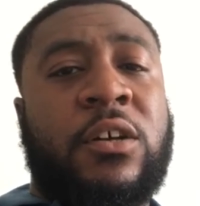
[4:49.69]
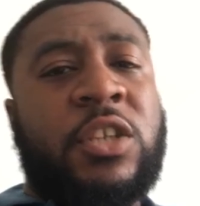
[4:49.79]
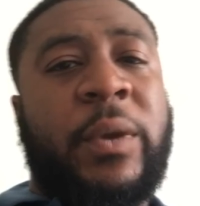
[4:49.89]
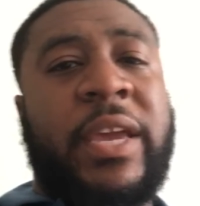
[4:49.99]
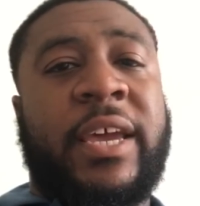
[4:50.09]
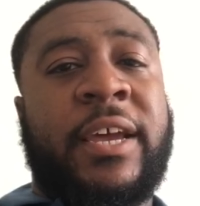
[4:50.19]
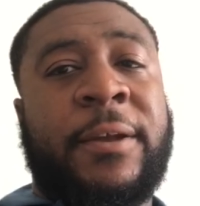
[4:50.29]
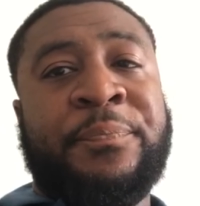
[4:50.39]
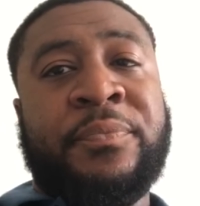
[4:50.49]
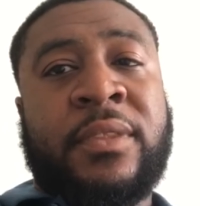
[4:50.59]
So we're
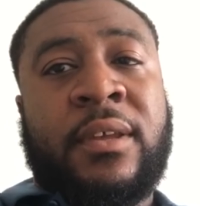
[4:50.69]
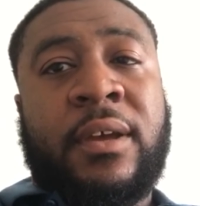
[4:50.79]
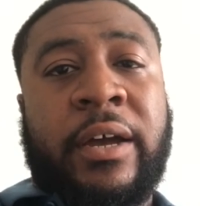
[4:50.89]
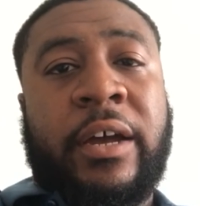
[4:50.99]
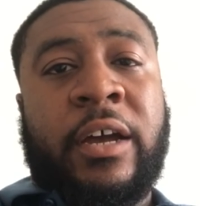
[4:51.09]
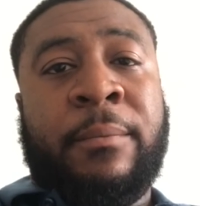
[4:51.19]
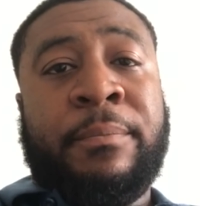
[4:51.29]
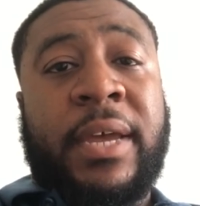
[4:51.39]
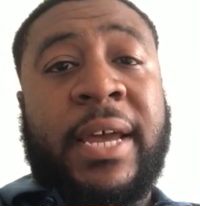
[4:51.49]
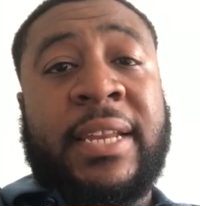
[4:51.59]
here.
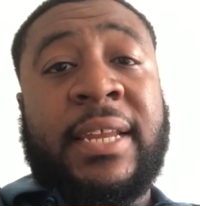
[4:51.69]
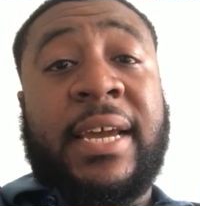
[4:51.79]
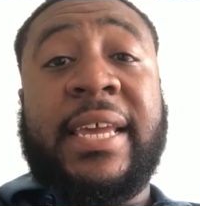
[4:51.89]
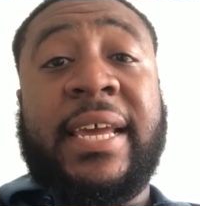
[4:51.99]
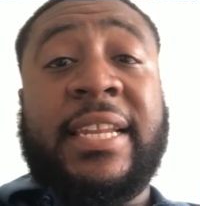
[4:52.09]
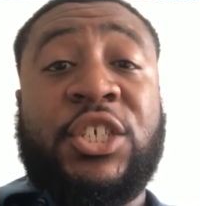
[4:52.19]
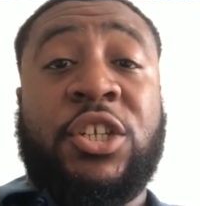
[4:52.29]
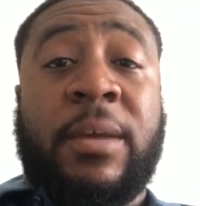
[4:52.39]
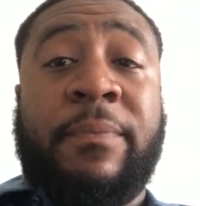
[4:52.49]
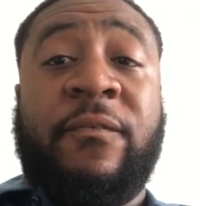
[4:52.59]
And again, that
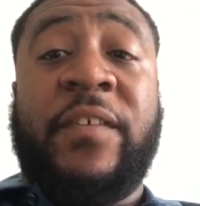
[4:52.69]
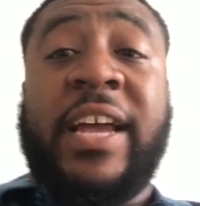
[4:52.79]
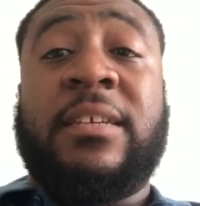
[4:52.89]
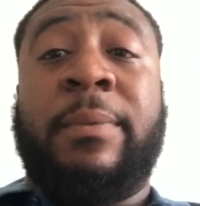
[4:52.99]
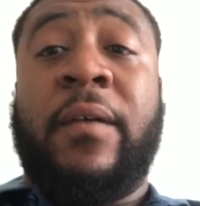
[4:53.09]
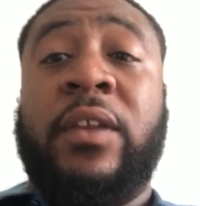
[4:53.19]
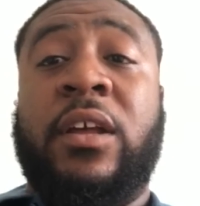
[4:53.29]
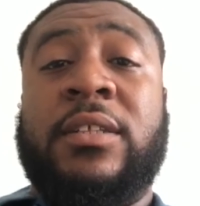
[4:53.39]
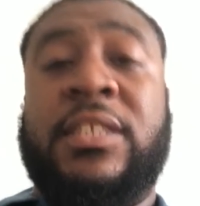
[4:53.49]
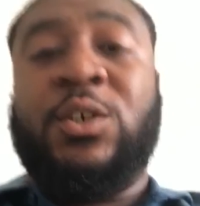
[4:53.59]
shouldn't affect
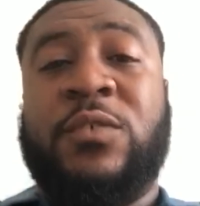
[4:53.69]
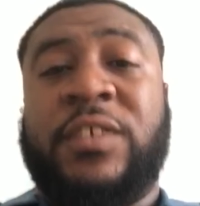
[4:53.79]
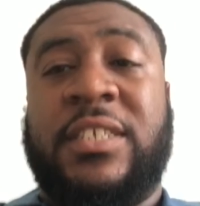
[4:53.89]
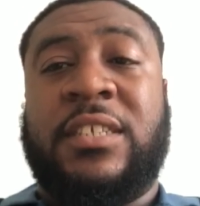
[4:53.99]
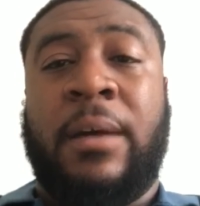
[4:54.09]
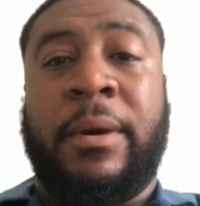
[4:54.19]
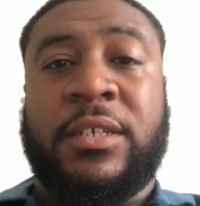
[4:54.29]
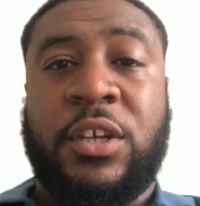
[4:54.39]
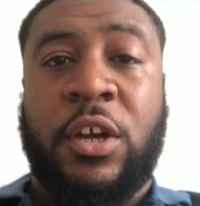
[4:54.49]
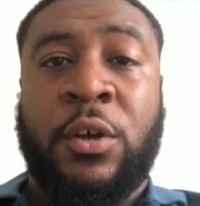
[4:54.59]
apparently our deals for the
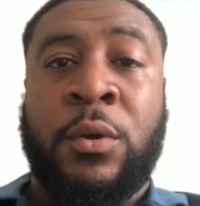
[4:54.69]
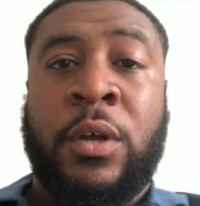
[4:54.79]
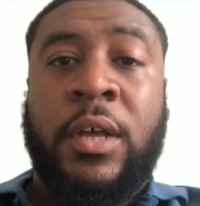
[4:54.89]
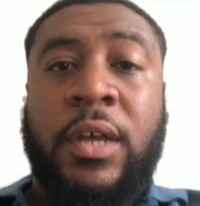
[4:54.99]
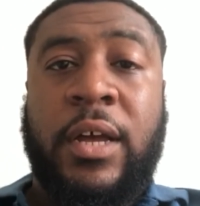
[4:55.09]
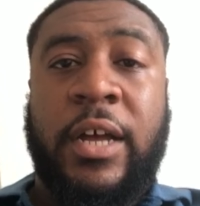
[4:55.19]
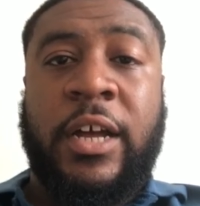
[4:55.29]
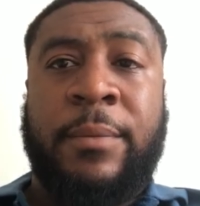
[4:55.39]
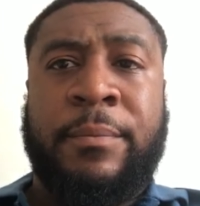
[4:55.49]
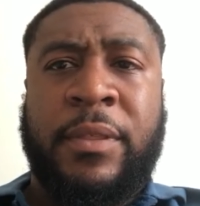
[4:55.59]
summer. So
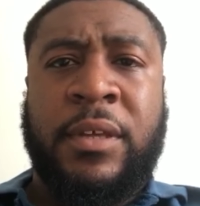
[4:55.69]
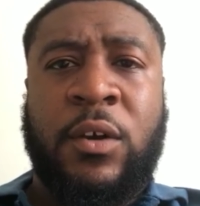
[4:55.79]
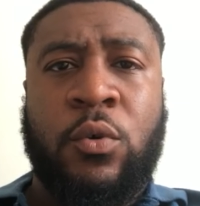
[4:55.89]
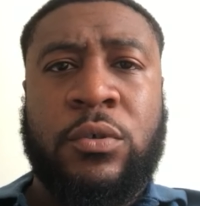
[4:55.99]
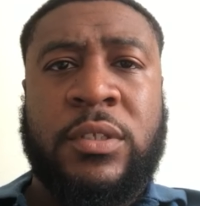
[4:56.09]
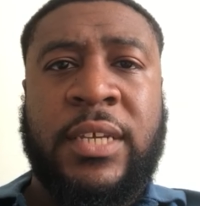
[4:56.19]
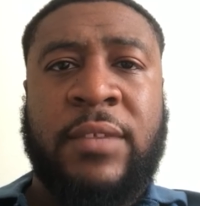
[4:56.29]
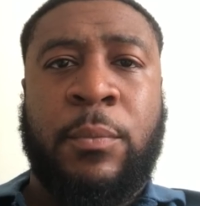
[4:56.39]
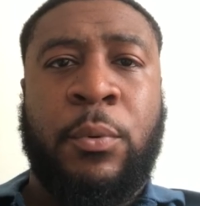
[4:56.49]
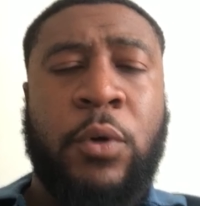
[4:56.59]
I think
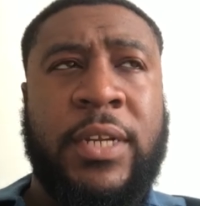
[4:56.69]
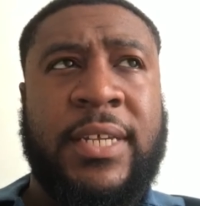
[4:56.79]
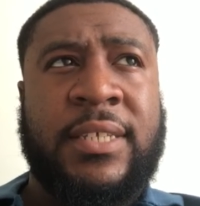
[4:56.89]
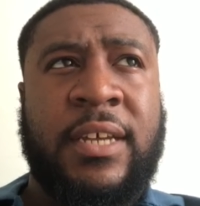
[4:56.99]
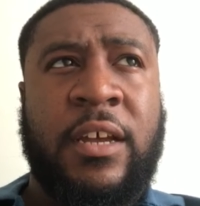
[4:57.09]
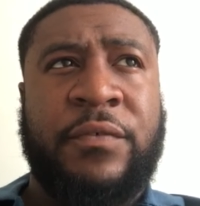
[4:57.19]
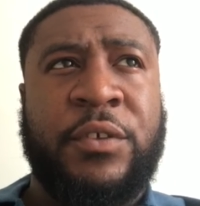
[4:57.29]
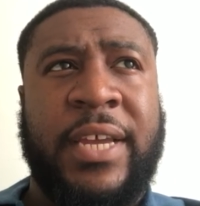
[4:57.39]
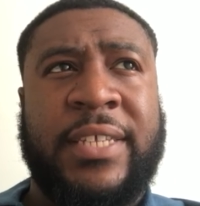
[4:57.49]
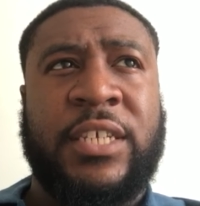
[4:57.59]
Ornstein reported this a
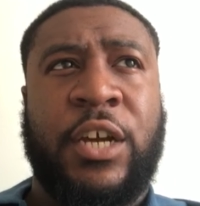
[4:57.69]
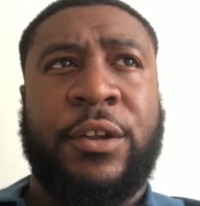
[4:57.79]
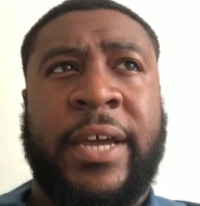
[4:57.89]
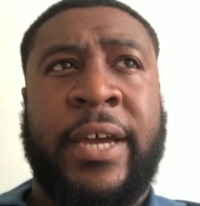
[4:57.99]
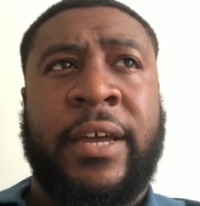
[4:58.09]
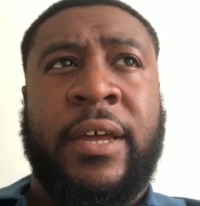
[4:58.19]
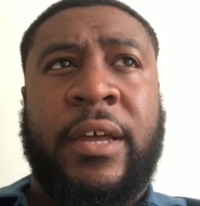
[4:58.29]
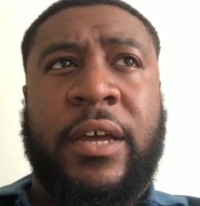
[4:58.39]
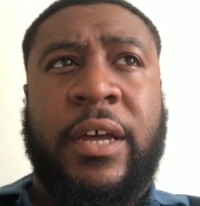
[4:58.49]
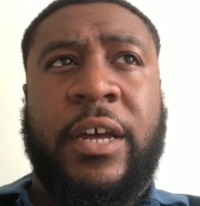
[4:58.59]
few days ago
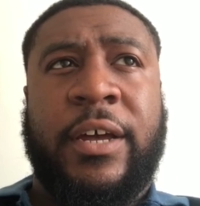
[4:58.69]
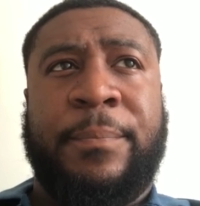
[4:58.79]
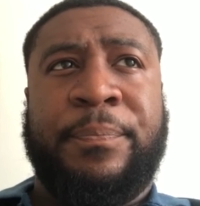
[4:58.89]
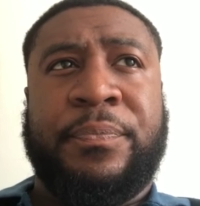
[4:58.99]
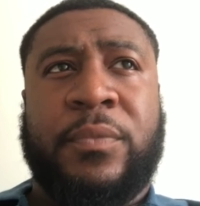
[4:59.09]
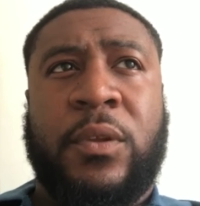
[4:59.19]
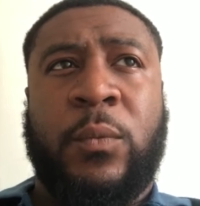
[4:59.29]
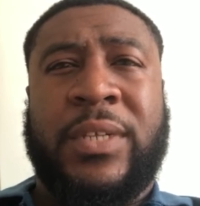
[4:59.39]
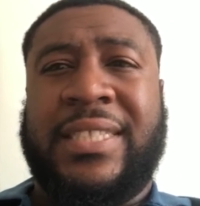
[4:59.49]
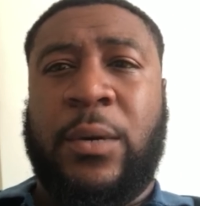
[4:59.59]
that
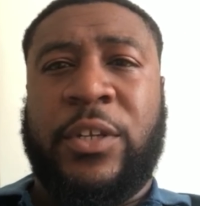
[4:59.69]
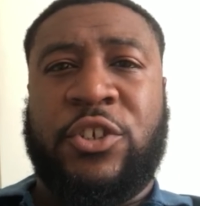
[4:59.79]
we're still